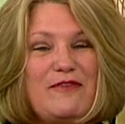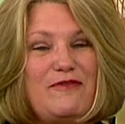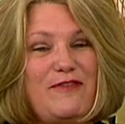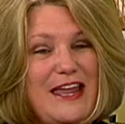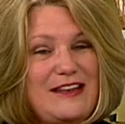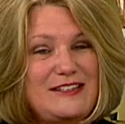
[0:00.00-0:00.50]

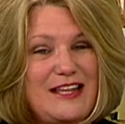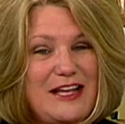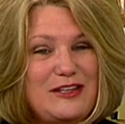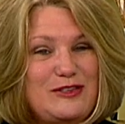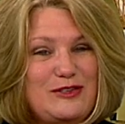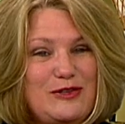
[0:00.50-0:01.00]
vet
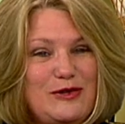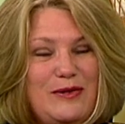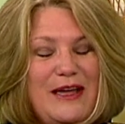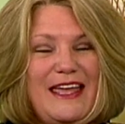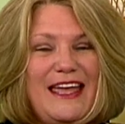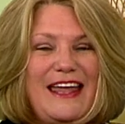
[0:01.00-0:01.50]
techs
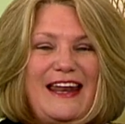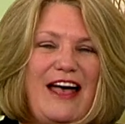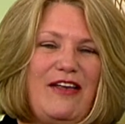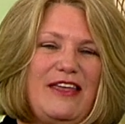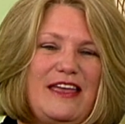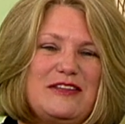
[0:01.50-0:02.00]
do and
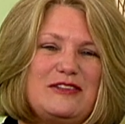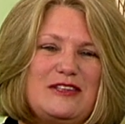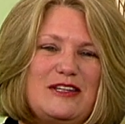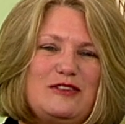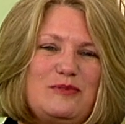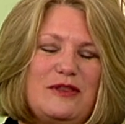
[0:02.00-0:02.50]
how they
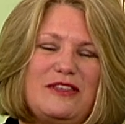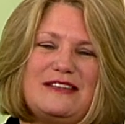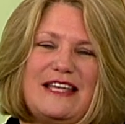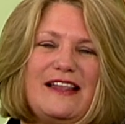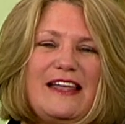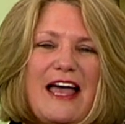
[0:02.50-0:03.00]
assist with the
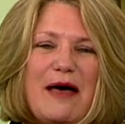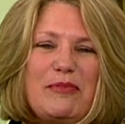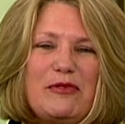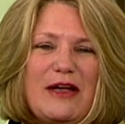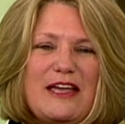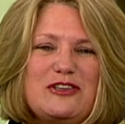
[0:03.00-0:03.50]
daily
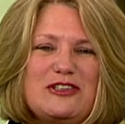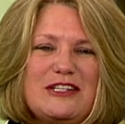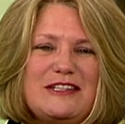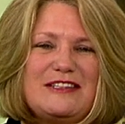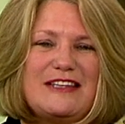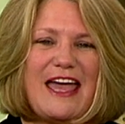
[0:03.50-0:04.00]

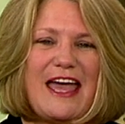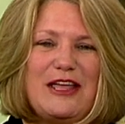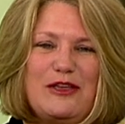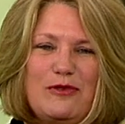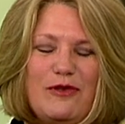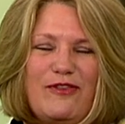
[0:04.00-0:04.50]
operations
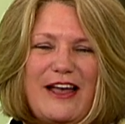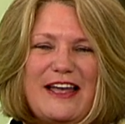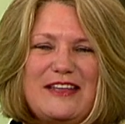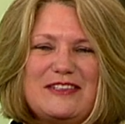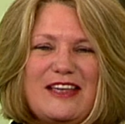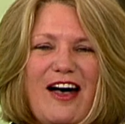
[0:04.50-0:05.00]
at U of
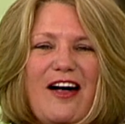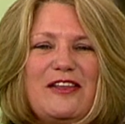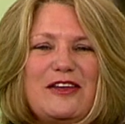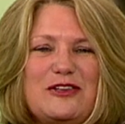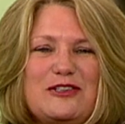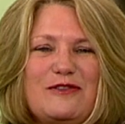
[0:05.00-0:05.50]
I's
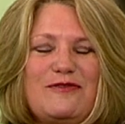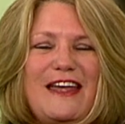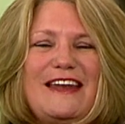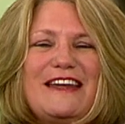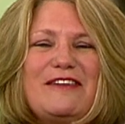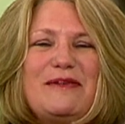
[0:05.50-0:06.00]
College of
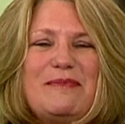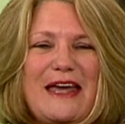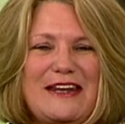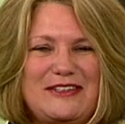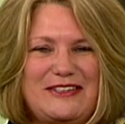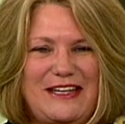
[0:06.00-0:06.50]
Veterinary
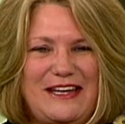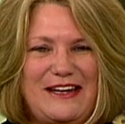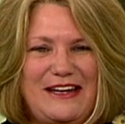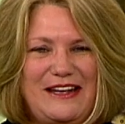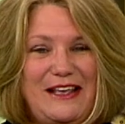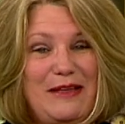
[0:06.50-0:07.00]
Medicine.
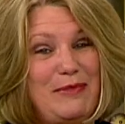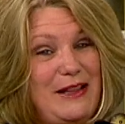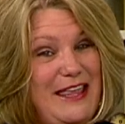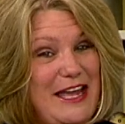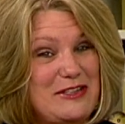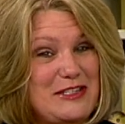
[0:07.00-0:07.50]

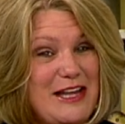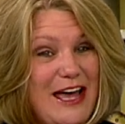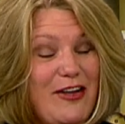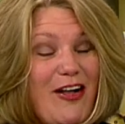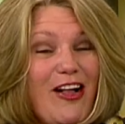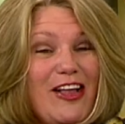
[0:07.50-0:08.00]
But that's
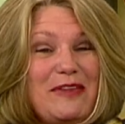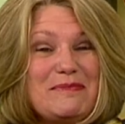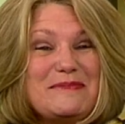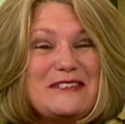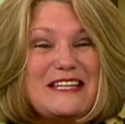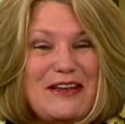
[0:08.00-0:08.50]
not all.
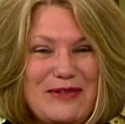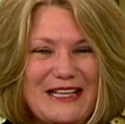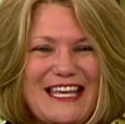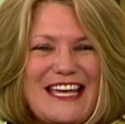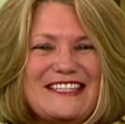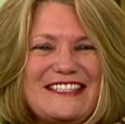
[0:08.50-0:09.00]
Stay with us.